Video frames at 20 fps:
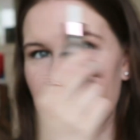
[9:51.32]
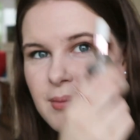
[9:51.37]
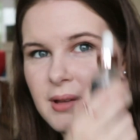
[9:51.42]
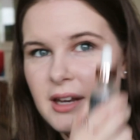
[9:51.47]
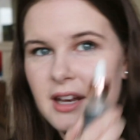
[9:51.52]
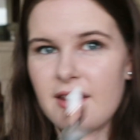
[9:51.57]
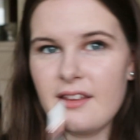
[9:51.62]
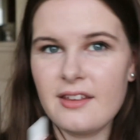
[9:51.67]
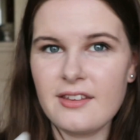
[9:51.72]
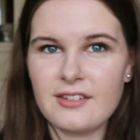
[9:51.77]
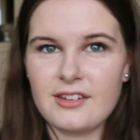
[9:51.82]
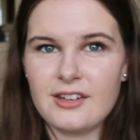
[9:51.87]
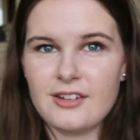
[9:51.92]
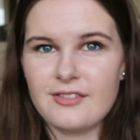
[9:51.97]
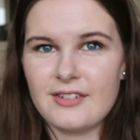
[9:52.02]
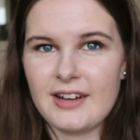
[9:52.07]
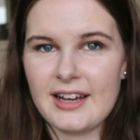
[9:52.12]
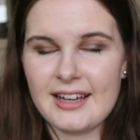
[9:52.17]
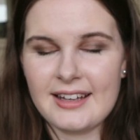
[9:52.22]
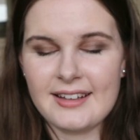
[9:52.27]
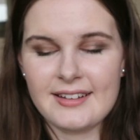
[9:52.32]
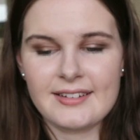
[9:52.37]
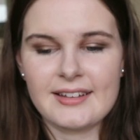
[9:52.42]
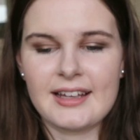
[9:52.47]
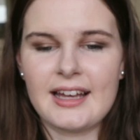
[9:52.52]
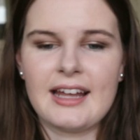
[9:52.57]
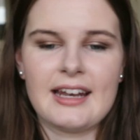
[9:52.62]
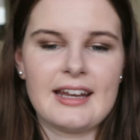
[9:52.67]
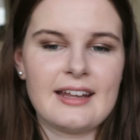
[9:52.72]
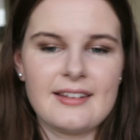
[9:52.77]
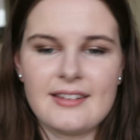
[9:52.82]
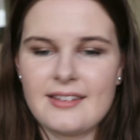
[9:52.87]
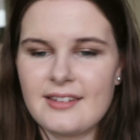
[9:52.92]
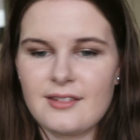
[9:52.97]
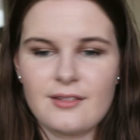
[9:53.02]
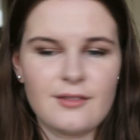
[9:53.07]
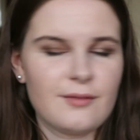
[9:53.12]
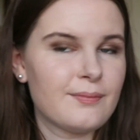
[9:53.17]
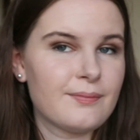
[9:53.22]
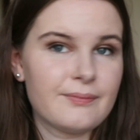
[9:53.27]
Bit of this on your face and it's
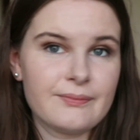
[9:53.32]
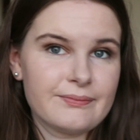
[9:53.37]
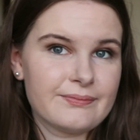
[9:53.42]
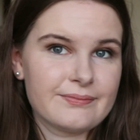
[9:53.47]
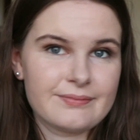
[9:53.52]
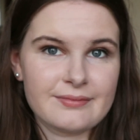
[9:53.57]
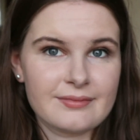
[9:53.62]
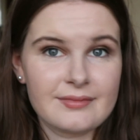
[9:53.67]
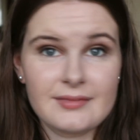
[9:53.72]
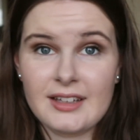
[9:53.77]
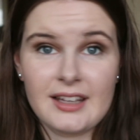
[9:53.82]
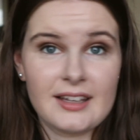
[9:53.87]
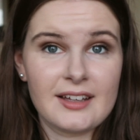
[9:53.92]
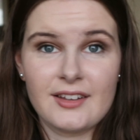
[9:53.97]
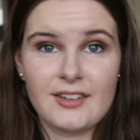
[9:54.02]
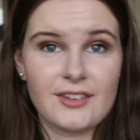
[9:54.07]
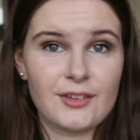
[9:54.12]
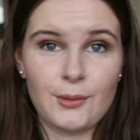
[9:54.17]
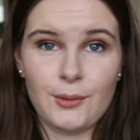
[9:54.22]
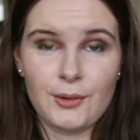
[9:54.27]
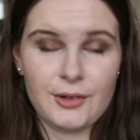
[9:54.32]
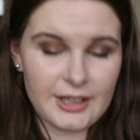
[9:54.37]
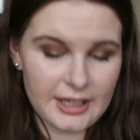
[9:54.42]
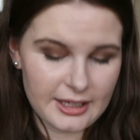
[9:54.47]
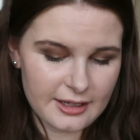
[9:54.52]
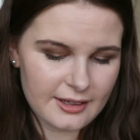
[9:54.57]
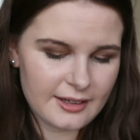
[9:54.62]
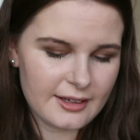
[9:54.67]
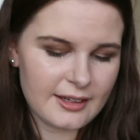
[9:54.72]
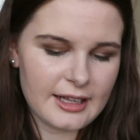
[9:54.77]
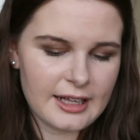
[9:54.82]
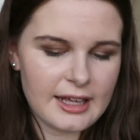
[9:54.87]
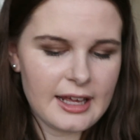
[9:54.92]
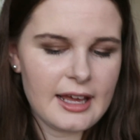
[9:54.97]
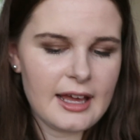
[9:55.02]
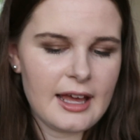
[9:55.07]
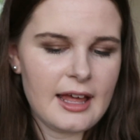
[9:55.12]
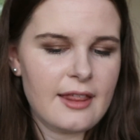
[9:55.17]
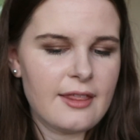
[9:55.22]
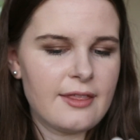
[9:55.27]
sorted.
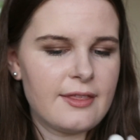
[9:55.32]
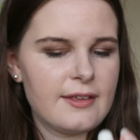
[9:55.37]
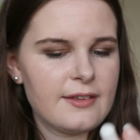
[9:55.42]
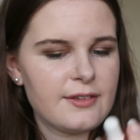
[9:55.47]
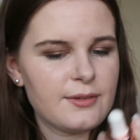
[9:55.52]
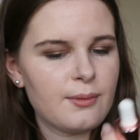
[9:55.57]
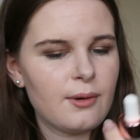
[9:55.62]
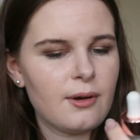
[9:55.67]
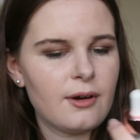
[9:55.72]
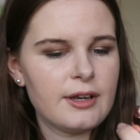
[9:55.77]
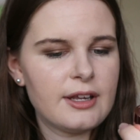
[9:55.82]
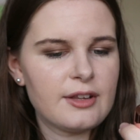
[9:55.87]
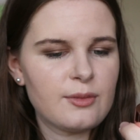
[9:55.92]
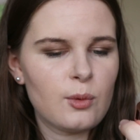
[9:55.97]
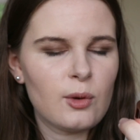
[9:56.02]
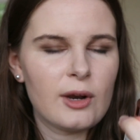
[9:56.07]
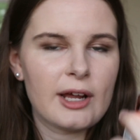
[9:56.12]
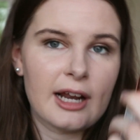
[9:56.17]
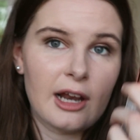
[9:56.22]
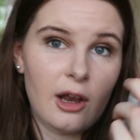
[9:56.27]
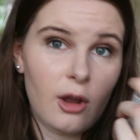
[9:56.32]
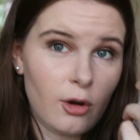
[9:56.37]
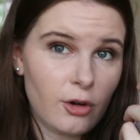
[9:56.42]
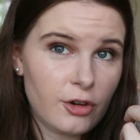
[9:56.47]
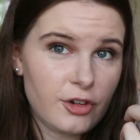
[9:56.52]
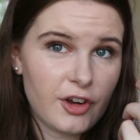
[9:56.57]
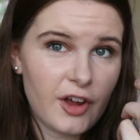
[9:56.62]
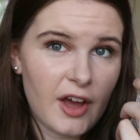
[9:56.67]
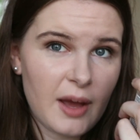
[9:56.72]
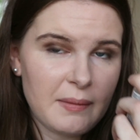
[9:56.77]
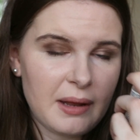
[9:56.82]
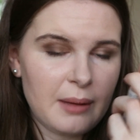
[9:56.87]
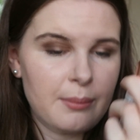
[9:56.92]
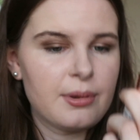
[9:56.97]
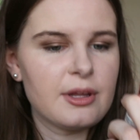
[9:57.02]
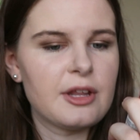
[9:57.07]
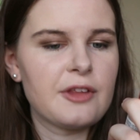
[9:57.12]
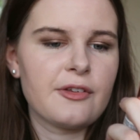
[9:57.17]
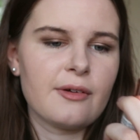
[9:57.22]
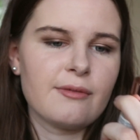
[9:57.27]
This one is more like long term, like
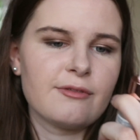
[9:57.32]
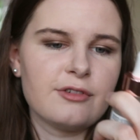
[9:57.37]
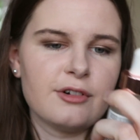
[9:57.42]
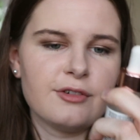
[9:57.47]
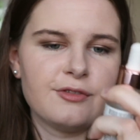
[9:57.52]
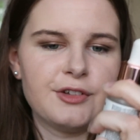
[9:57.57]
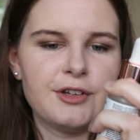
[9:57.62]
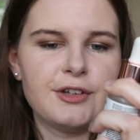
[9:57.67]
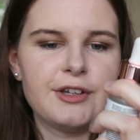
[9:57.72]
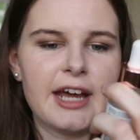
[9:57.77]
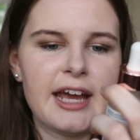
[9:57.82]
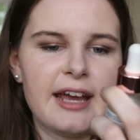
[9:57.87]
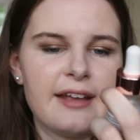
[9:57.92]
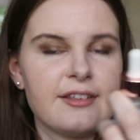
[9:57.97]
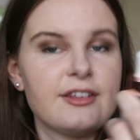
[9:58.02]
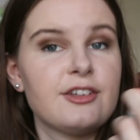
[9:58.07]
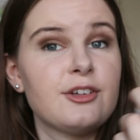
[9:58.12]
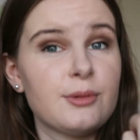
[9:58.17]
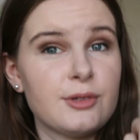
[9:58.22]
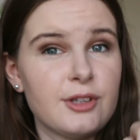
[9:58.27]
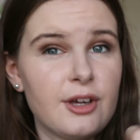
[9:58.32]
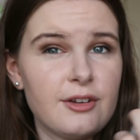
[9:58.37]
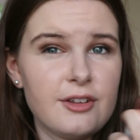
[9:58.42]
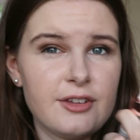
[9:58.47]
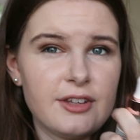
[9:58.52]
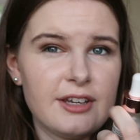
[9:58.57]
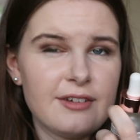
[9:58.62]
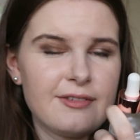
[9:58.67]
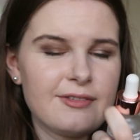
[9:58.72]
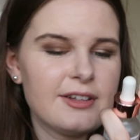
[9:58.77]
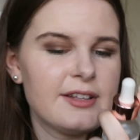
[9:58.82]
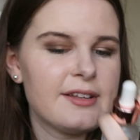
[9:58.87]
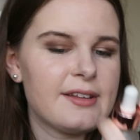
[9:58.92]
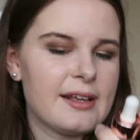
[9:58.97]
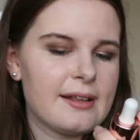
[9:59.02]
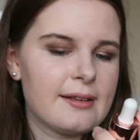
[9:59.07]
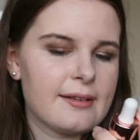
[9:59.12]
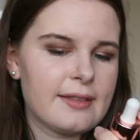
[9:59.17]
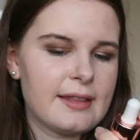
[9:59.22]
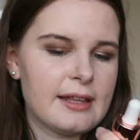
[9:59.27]
put this on for a few days and you'll notice a difference,
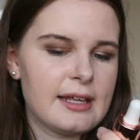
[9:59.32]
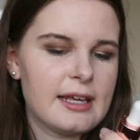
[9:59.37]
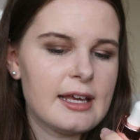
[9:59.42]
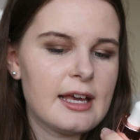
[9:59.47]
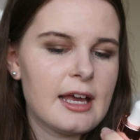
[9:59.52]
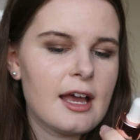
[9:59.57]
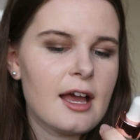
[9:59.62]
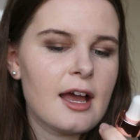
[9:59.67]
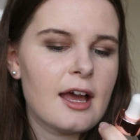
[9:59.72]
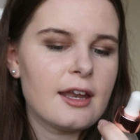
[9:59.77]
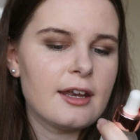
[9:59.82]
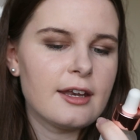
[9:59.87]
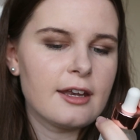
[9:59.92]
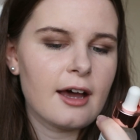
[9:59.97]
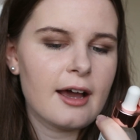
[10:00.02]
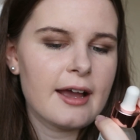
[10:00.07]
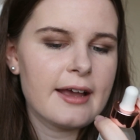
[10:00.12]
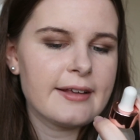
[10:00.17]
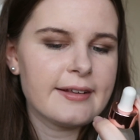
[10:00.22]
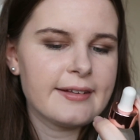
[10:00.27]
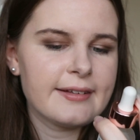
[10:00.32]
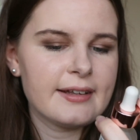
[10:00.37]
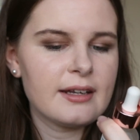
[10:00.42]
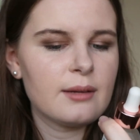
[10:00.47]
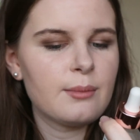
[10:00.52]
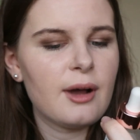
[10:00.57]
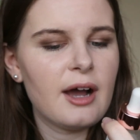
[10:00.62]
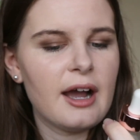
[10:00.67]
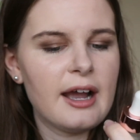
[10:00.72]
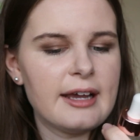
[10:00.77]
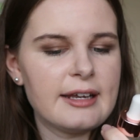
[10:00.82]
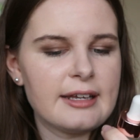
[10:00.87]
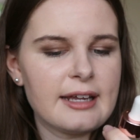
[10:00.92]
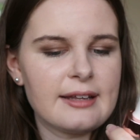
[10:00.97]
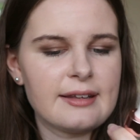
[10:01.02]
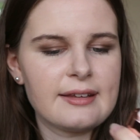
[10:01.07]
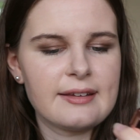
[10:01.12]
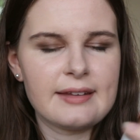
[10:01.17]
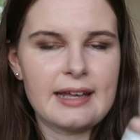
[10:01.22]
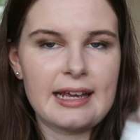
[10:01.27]
is the niacinamide
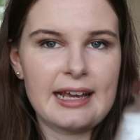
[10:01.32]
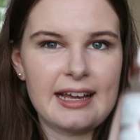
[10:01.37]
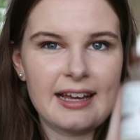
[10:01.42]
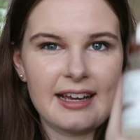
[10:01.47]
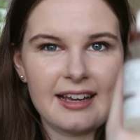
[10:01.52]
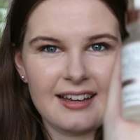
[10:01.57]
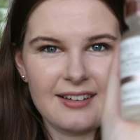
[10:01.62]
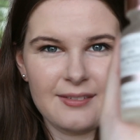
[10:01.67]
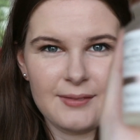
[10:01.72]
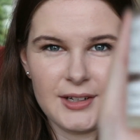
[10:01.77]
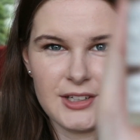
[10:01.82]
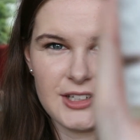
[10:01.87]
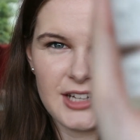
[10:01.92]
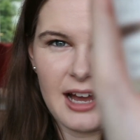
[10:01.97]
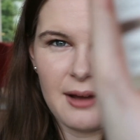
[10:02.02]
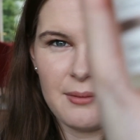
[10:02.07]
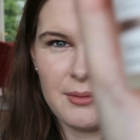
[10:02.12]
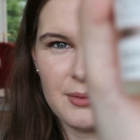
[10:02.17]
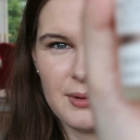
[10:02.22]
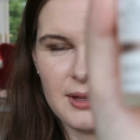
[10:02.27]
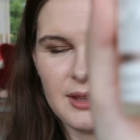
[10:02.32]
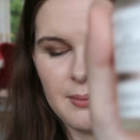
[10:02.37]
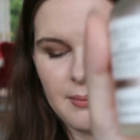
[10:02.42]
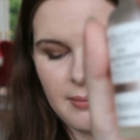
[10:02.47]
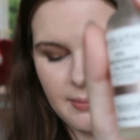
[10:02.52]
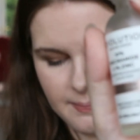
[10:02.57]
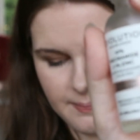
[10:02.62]
and zinc, which helps with